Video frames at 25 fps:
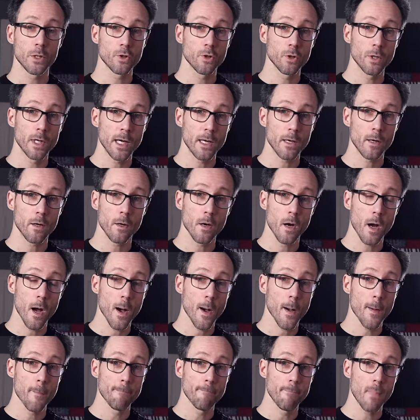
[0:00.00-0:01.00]
together
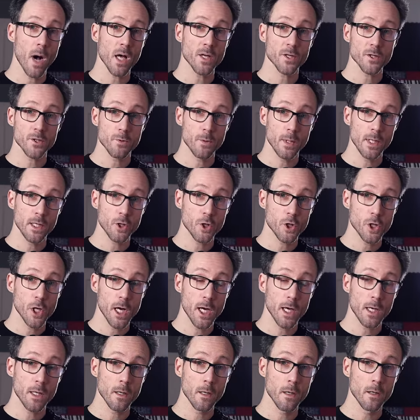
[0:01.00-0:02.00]
a mastering
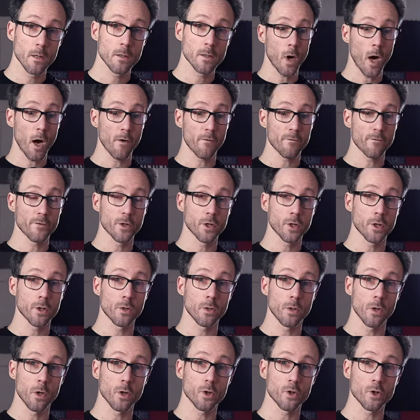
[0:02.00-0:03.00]
chain.
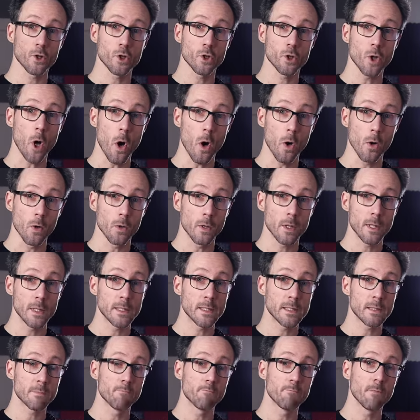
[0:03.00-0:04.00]
After a song
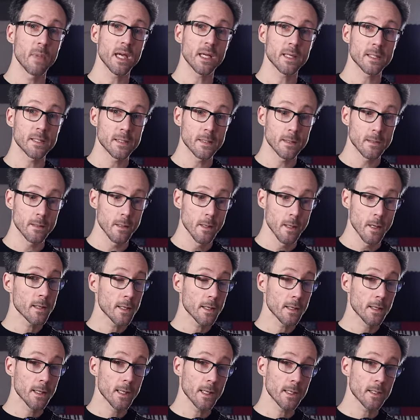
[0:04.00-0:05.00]
is mixed,
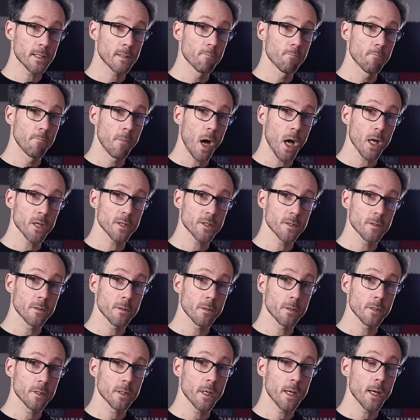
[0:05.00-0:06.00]
it gets
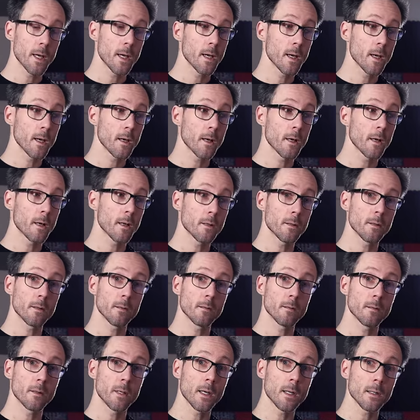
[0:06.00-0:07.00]
mastered, and
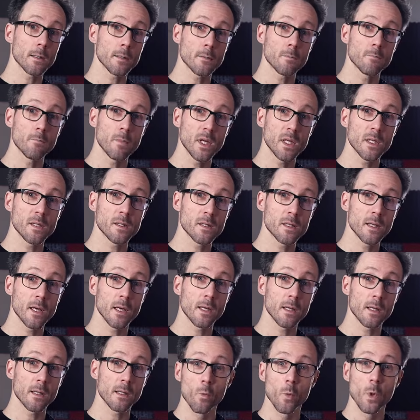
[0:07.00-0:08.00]
that means that
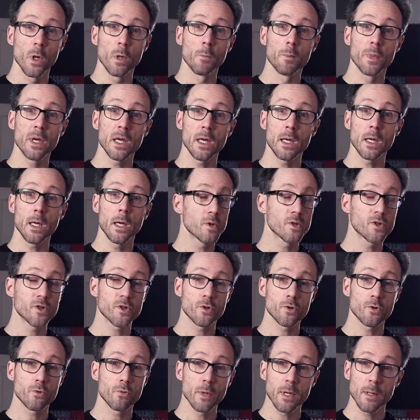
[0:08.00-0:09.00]
it will be
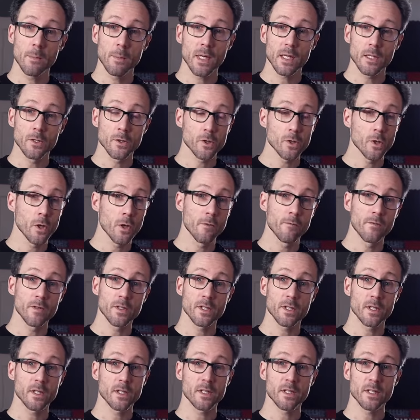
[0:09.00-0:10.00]
streaming
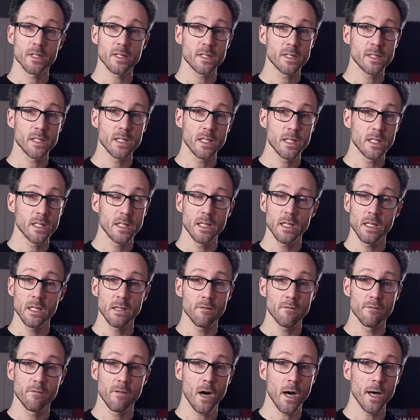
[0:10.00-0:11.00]
services,
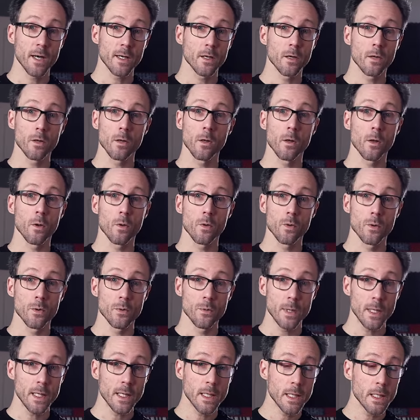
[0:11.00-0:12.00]
CD, vinyl
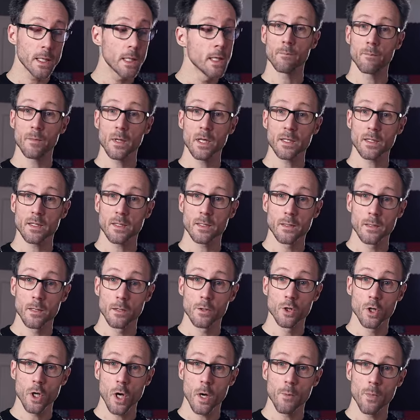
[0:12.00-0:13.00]
ready. That's the
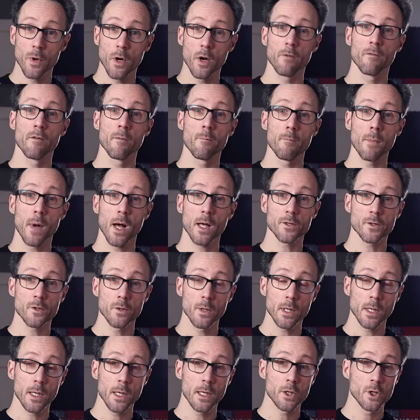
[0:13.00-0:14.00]
job of a
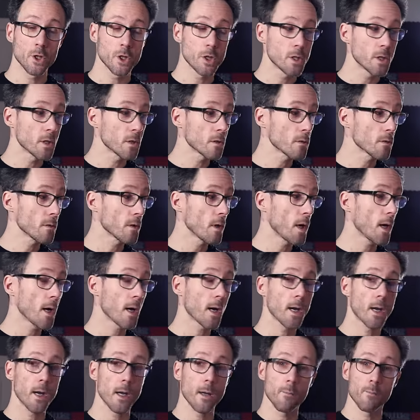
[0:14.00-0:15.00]
mastering engineer.
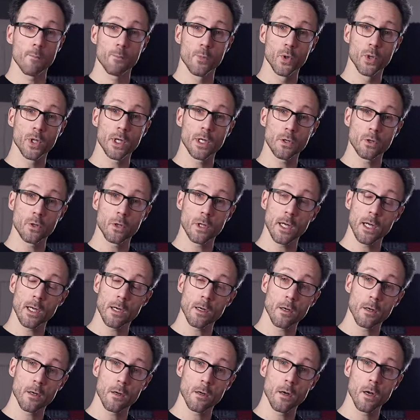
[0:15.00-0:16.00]
I'm putting
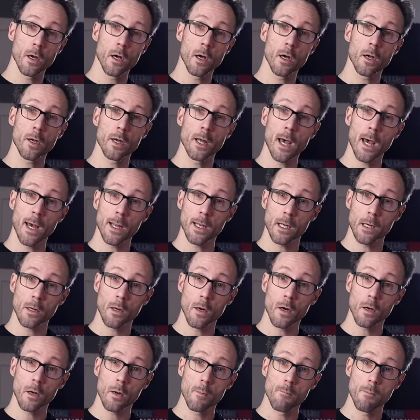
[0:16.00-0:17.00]
together an
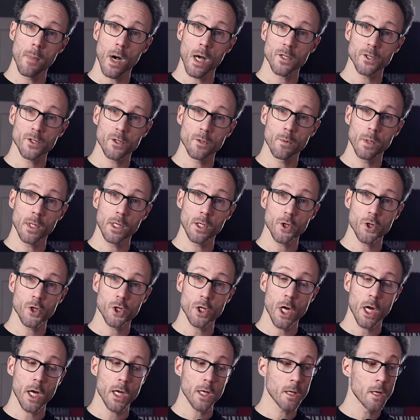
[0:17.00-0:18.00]
analog mastering
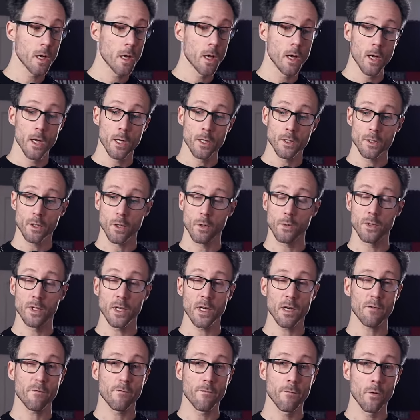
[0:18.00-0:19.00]
chain, so
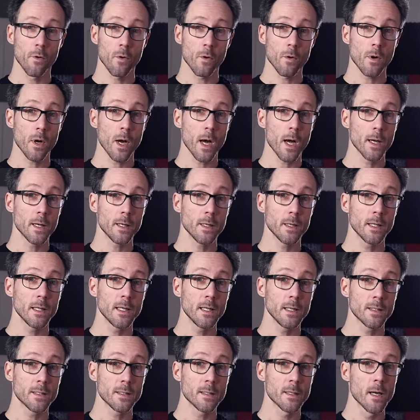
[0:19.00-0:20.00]
therefore I
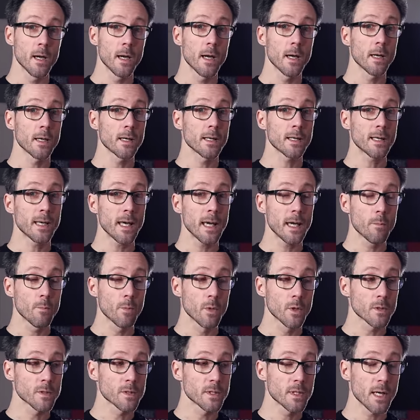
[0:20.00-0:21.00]
need
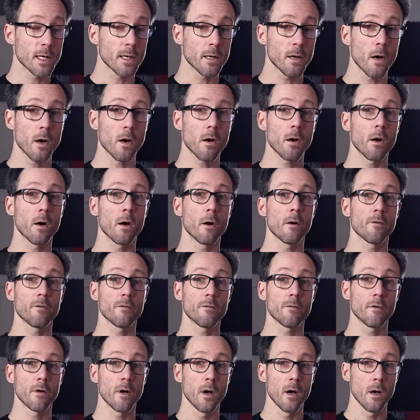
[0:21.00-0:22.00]
cables that are of
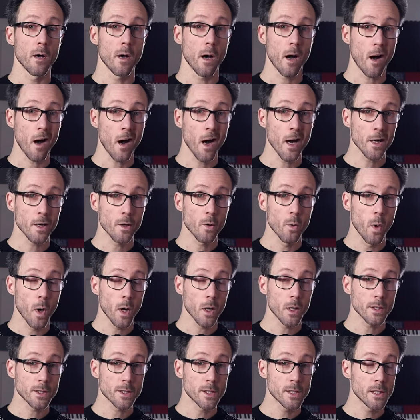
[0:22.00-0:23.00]
high
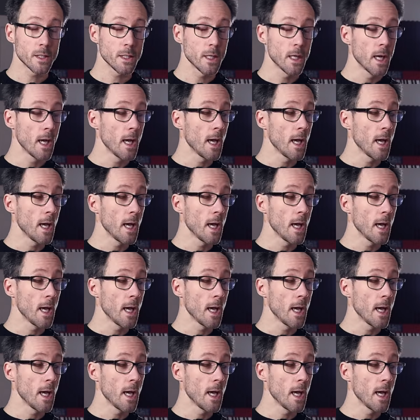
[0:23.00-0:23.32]
quality